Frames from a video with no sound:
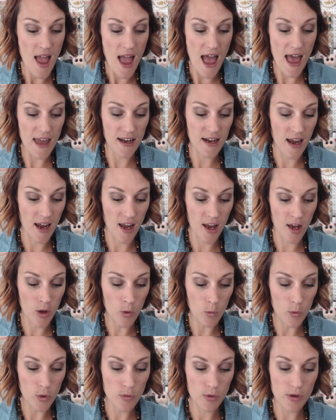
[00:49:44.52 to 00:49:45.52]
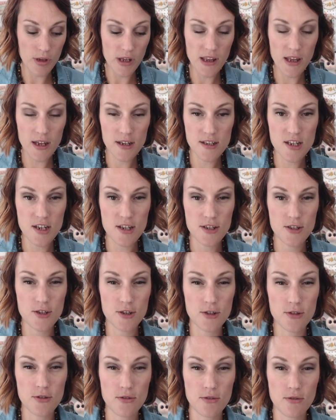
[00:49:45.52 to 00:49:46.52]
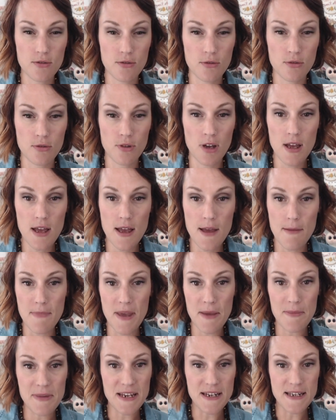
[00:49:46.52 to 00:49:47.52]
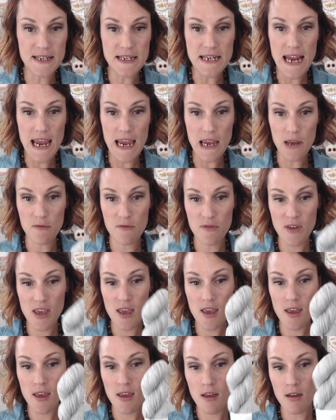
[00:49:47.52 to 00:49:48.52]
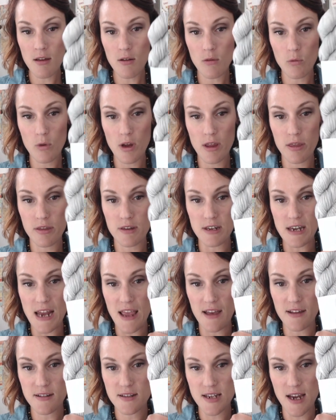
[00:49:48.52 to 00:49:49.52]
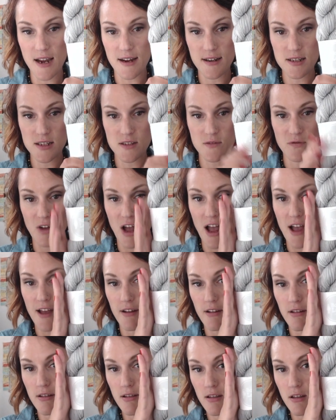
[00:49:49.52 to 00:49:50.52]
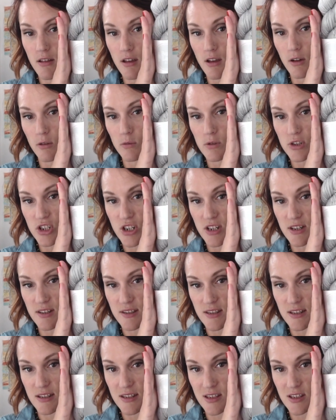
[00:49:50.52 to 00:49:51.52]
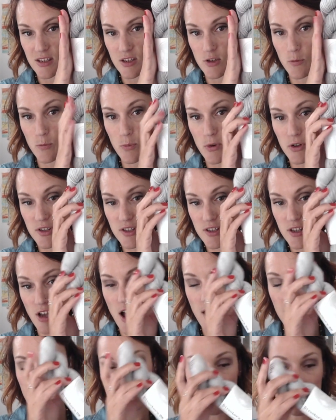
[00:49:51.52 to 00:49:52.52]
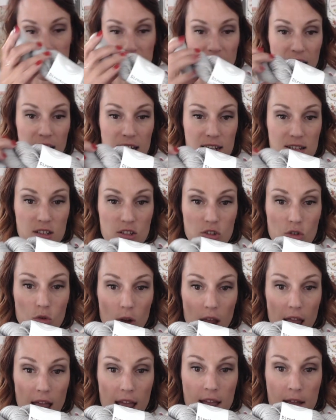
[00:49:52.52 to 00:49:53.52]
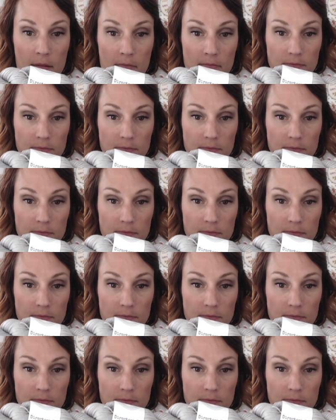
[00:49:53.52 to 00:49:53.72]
and I would really like to do maybe navy with Nail Tech's File, which is this super soft light gray.